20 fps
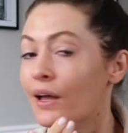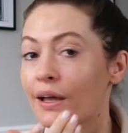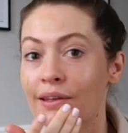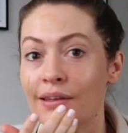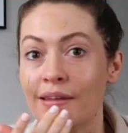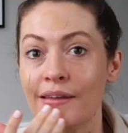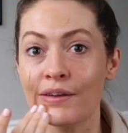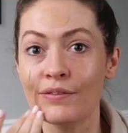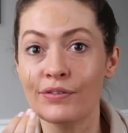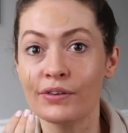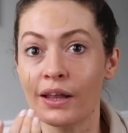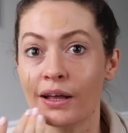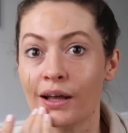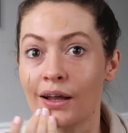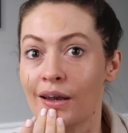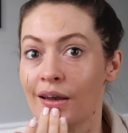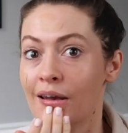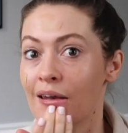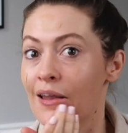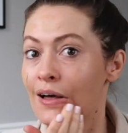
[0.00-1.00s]
and gives
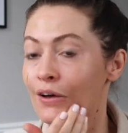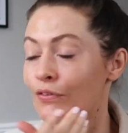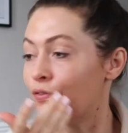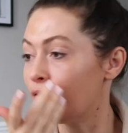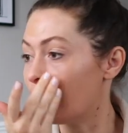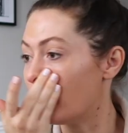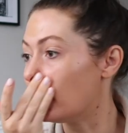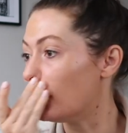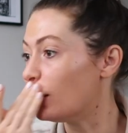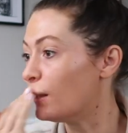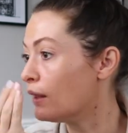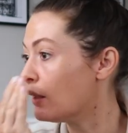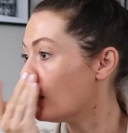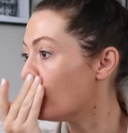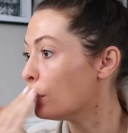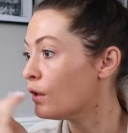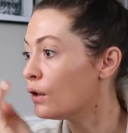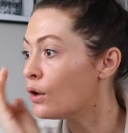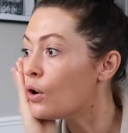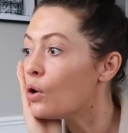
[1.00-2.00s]
like a
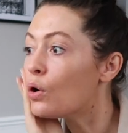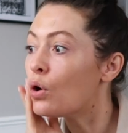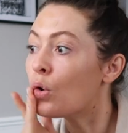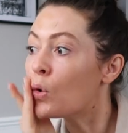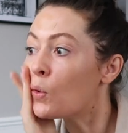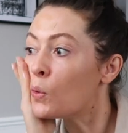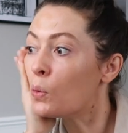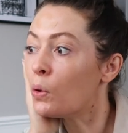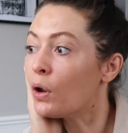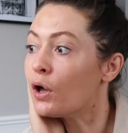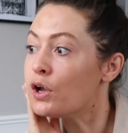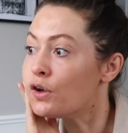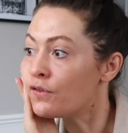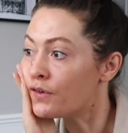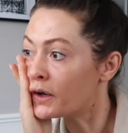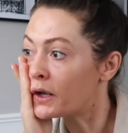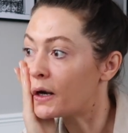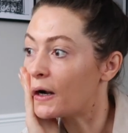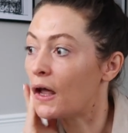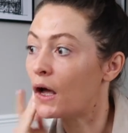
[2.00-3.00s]
lovely all
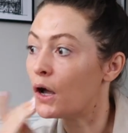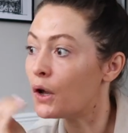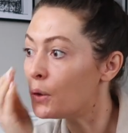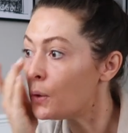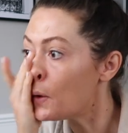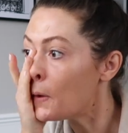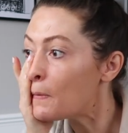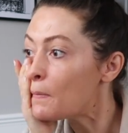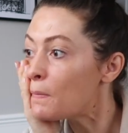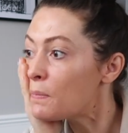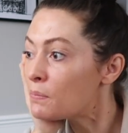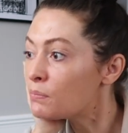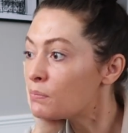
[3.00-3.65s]
over glow.